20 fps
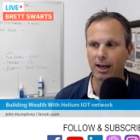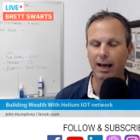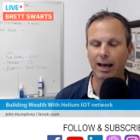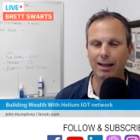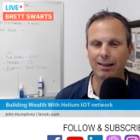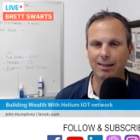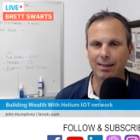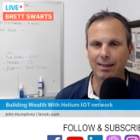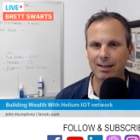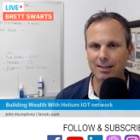
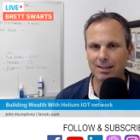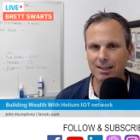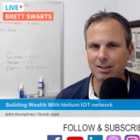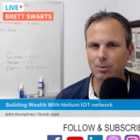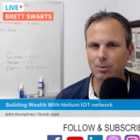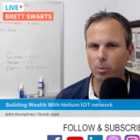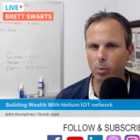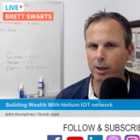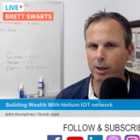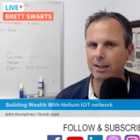And this
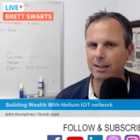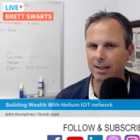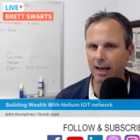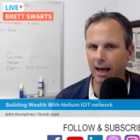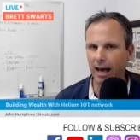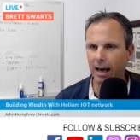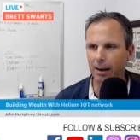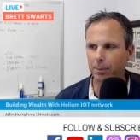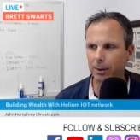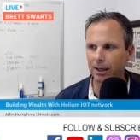is what is
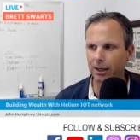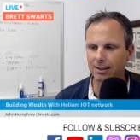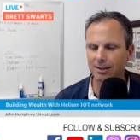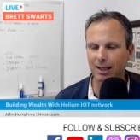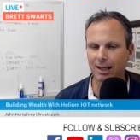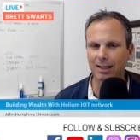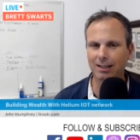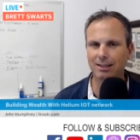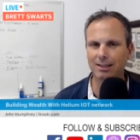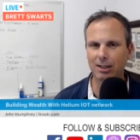happening.
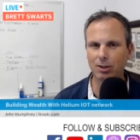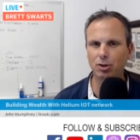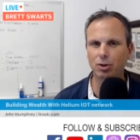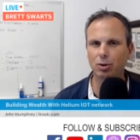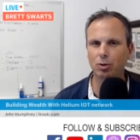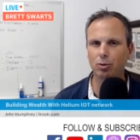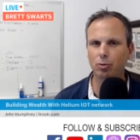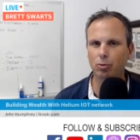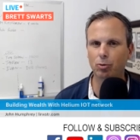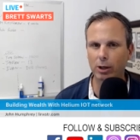It's like a
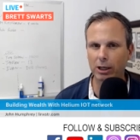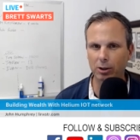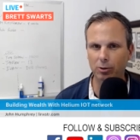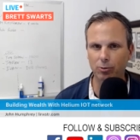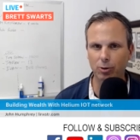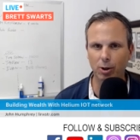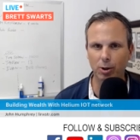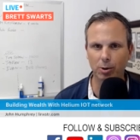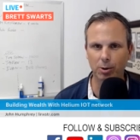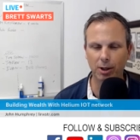digital
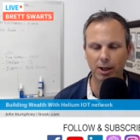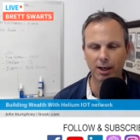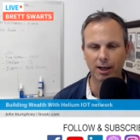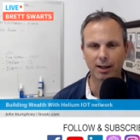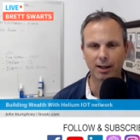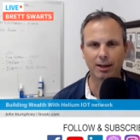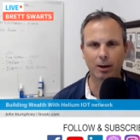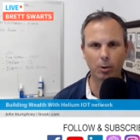railroad